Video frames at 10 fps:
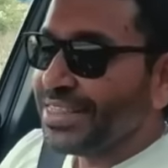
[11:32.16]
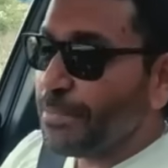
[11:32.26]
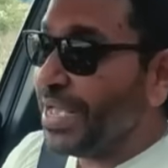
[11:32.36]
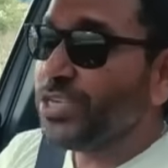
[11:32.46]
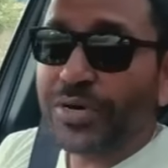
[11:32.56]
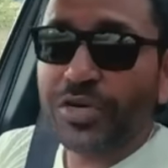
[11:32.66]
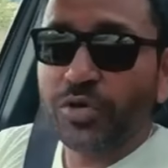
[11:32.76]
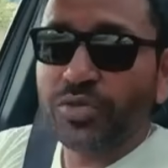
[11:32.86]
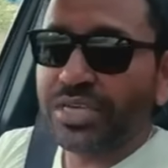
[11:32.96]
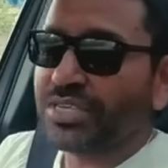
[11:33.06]
The best way to
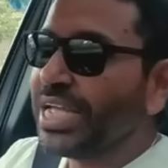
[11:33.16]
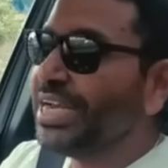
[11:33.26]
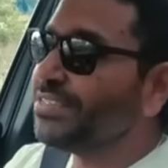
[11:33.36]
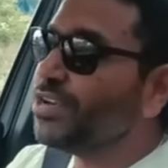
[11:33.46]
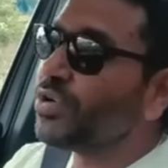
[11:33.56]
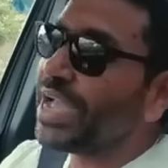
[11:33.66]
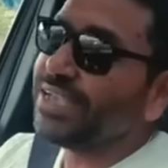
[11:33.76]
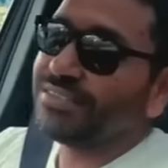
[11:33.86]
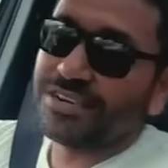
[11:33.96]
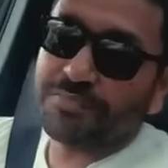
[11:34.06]
do this, it doesn't look
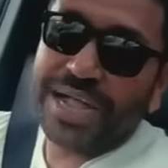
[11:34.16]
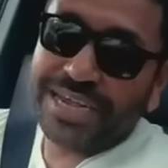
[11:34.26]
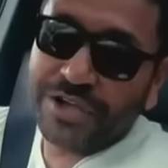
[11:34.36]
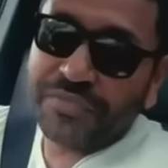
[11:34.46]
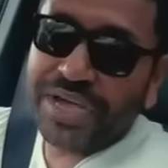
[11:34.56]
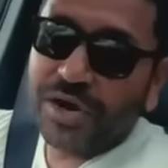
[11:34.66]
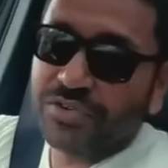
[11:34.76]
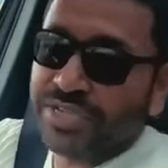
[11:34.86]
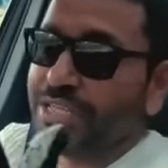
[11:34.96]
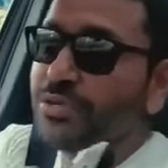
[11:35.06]
as dramatic on the
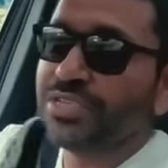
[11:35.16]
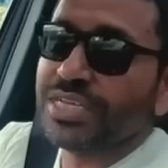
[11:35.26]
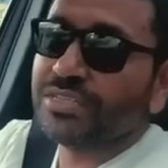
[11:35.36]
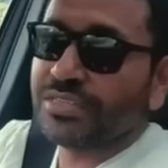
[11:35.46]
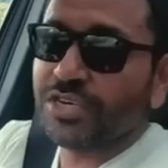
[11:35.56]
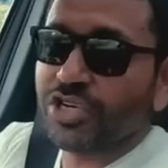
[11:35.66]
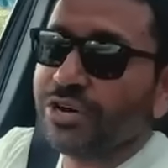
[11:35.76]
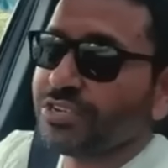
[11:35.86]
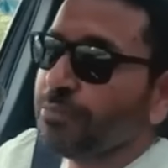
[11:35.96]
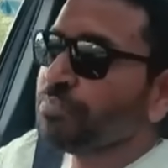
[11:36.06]
outside, and you'll see this in the
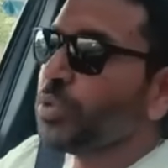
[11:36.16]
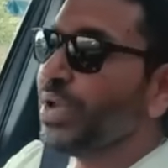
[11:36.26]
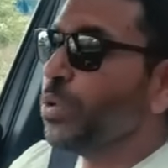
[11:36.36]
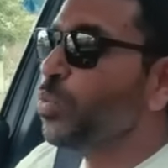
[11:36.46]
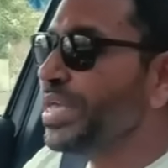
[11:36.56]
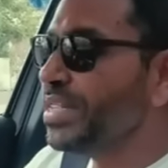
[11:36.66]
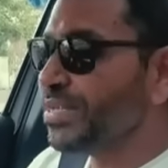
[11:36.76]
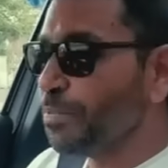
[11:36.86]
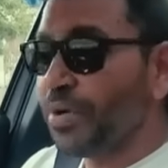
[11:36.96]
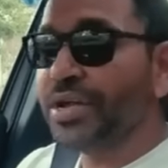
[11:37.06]
shots where the
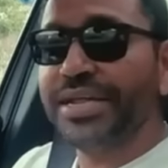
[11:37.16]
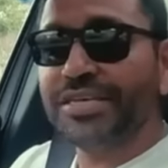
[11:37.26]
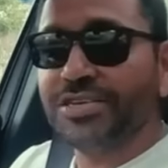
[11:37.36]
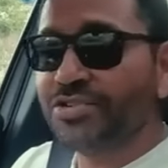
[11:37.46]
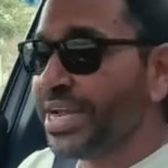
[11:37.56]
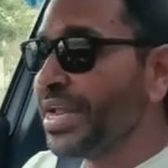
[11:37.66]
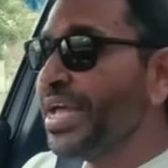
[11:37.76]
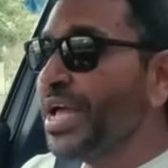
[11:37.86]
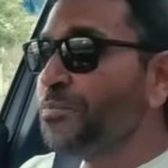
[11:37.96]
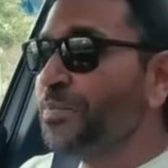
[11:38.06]
wheels are pointing straight,
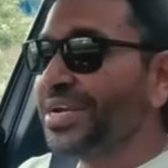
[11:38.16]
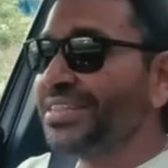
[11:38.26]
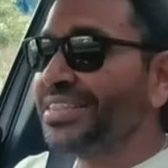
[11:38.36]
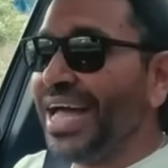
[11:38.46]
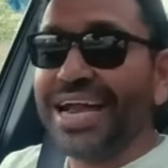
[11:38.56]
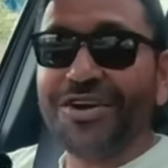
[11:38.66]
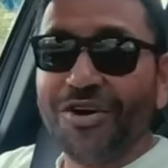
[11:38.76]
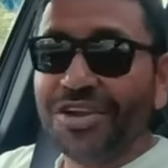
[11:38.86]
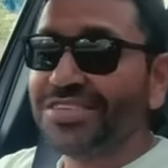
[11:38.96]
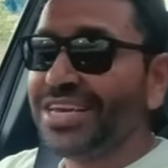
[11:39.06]
but that
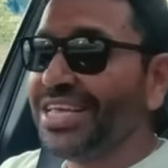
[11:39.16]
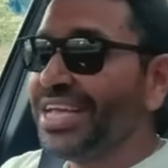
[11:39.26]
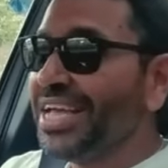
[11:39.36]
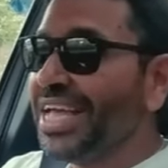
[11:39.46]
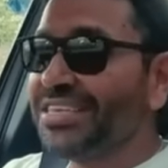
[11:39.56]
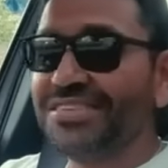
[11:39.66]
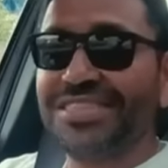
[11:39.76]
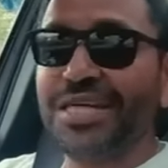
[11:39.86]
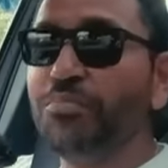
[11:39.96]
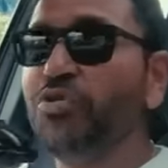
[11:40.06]
honestly
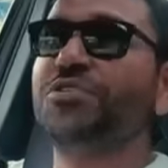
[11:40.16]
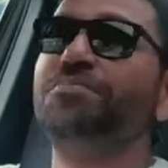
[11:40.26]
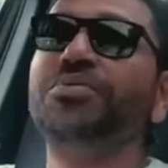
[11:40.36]
is the most